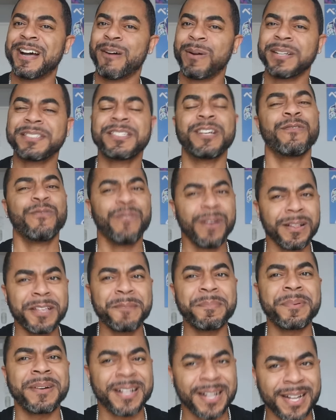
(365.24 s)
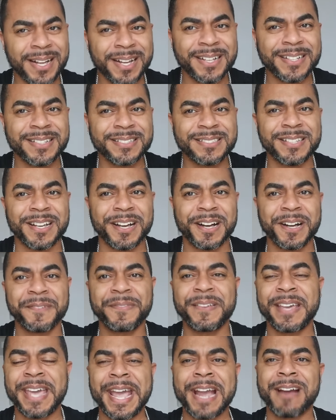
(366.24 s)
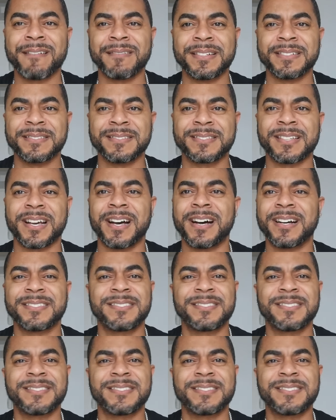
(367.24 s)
Was it really because of Karen's